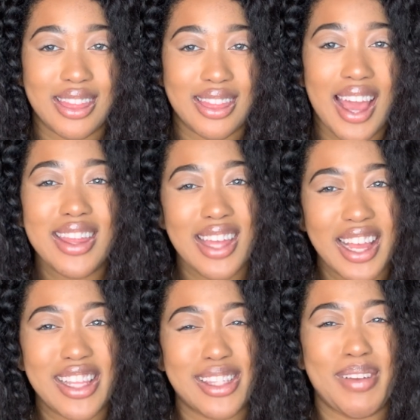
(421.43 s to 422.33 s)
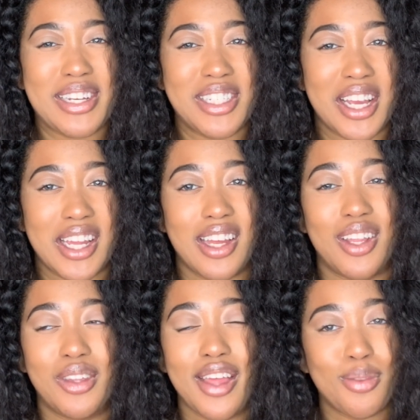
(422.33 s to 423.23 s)
think it's my shade.
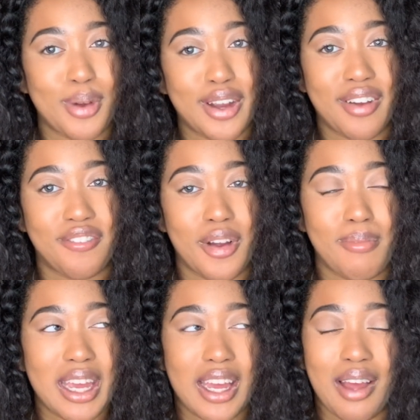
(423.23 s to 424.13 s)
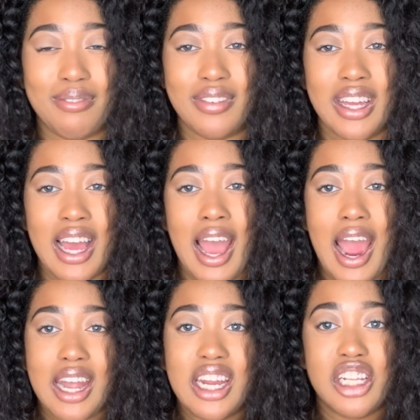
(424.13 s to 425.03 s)
It's working for me.
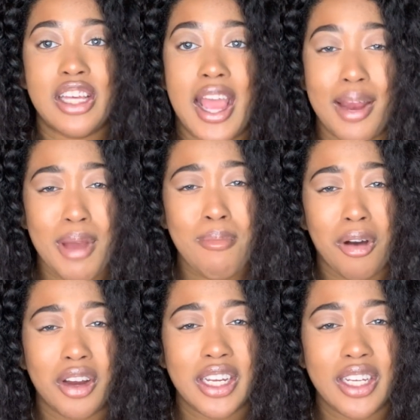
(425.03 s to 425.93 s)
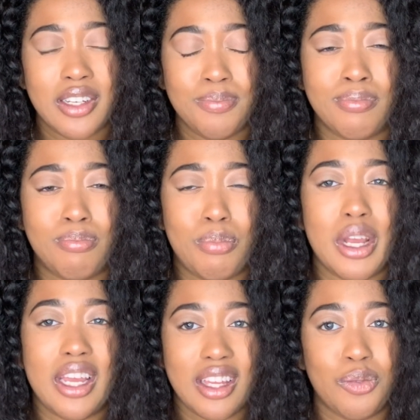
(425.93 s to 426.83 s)
I need to tan my body,
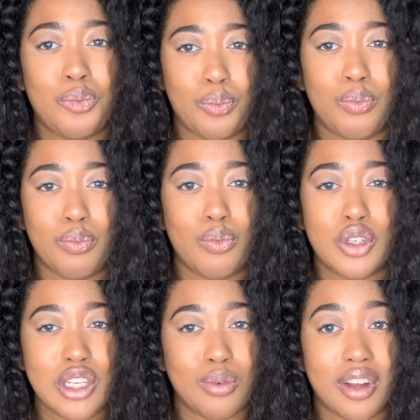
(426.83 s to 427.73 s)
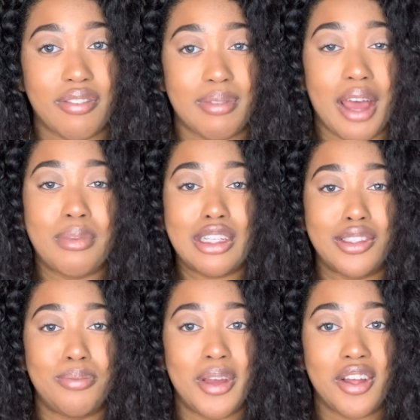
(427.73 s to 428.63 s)
but she's working for me. I'm a
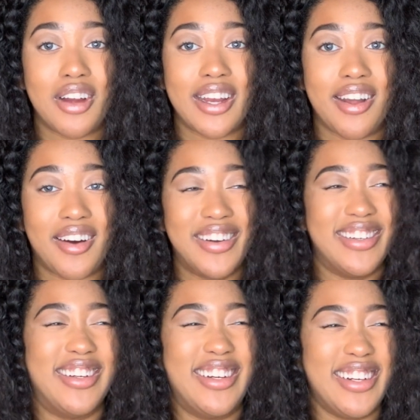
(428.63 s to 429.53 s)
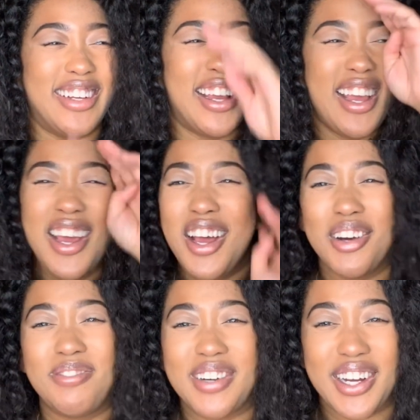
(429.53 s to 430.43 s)
little pale right now.
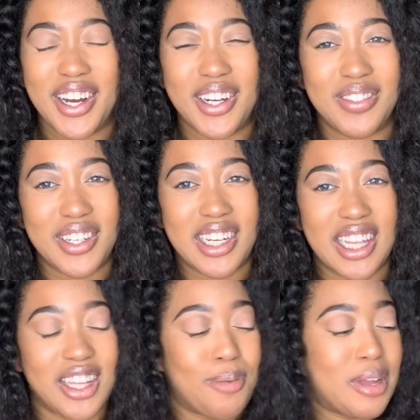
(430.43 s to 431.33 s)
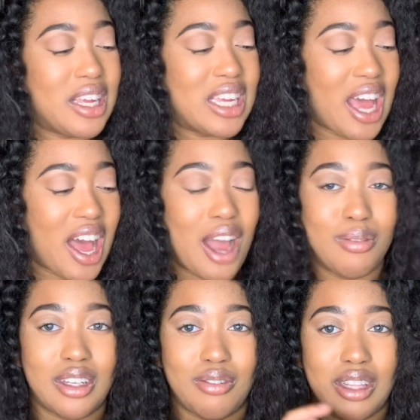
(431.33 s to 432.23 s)
But we're gonna get there. But yeah, I
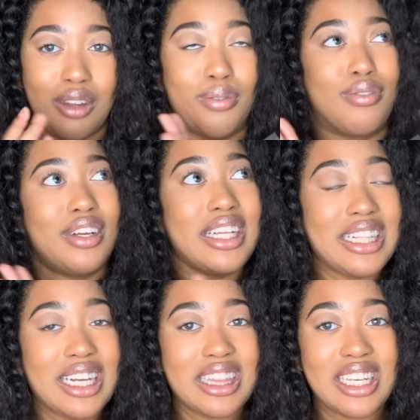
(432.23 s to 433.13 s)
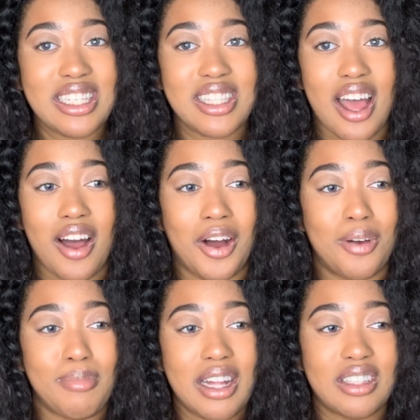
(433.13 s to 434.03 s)
really like this.
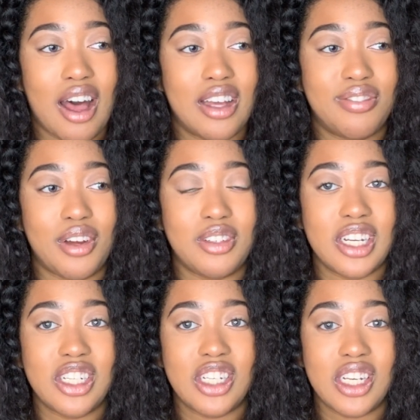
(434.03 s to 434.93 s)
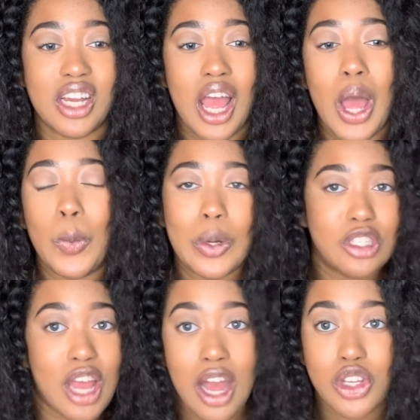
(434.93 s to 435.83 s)
My last foundation was
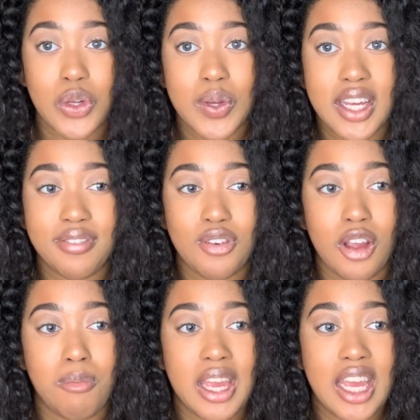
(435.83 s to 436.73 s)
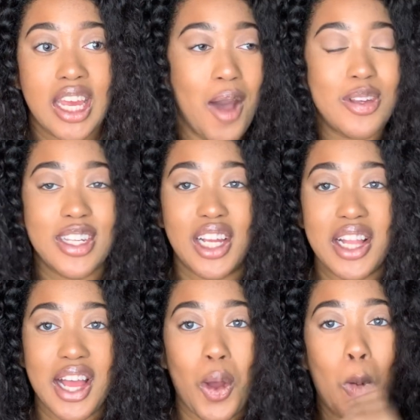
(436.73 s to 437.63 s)
not doing it for me. I was looking
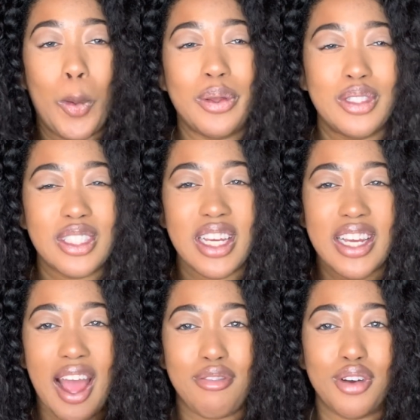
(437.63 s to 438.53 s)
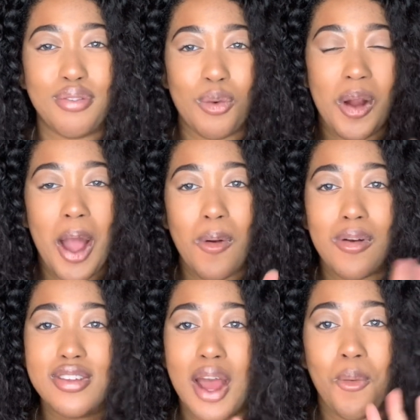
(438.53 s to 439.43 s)
like an oil slick after 4
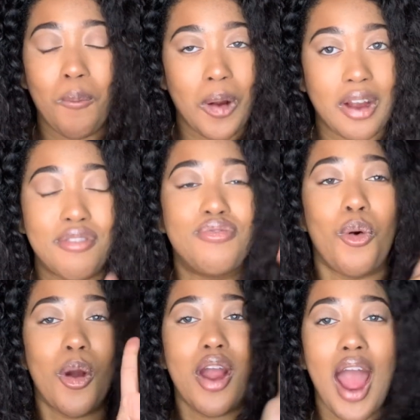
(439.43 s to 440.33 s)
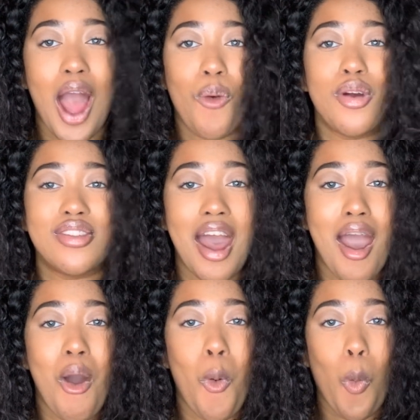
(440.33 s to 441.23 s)
hours at work. 4 hours
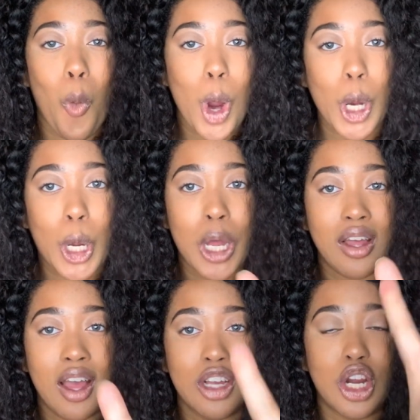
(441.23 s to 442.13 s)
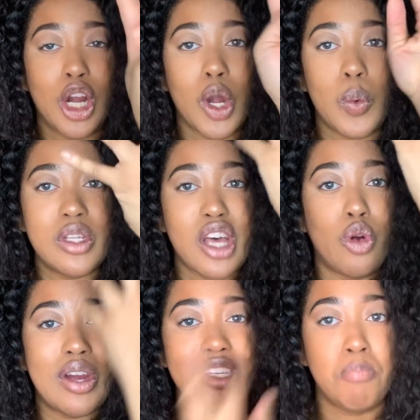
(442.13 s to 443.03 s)
at work. Your girl was a
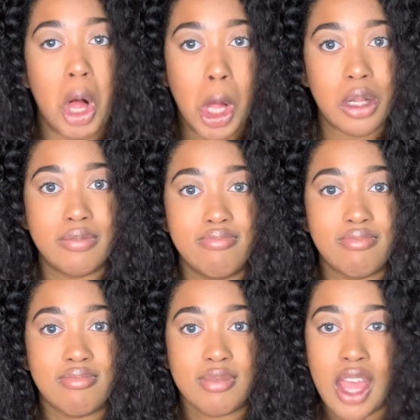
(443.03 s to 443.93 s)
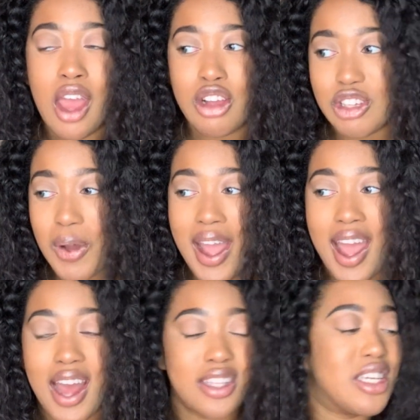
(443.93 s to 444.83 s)
grease ball. So I
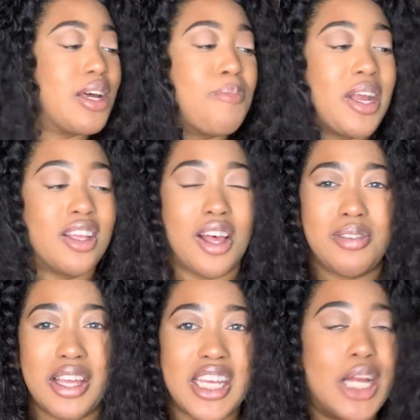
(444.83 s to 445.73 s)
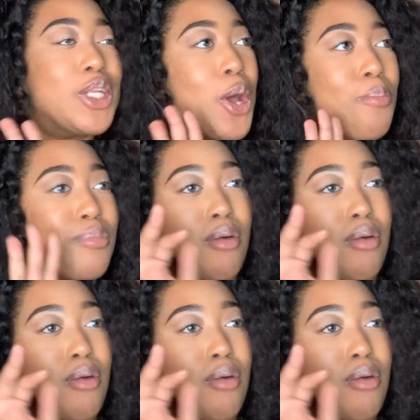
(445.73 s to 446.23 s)
had to pick it up. I was like, nope.